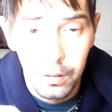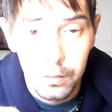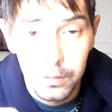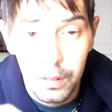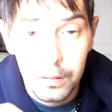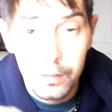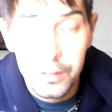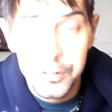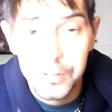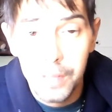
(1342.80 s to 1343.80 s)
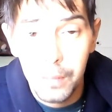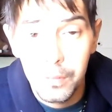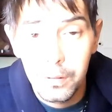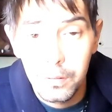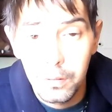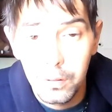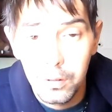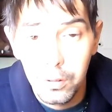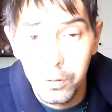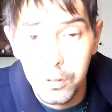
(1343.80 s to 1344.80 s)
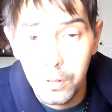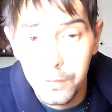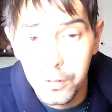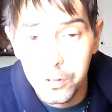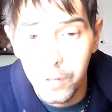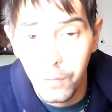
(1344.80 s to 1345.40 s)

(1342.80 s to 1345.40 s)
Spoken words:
And in this statement, you can leave yourself